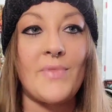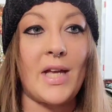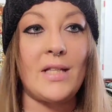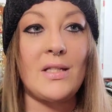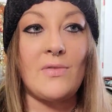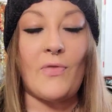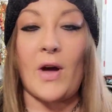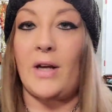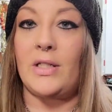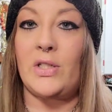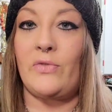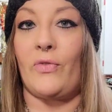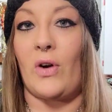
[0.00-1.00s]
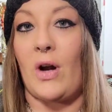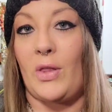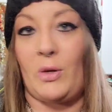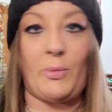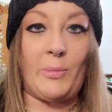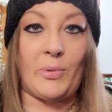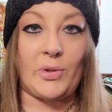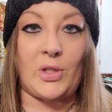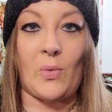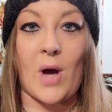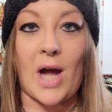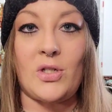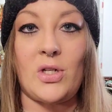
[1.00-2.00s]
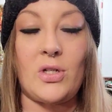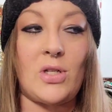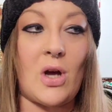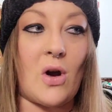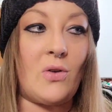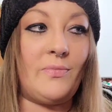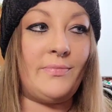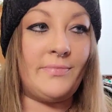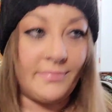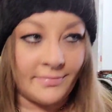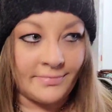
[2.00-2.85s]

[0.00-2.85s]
it's fun for other people to watch. So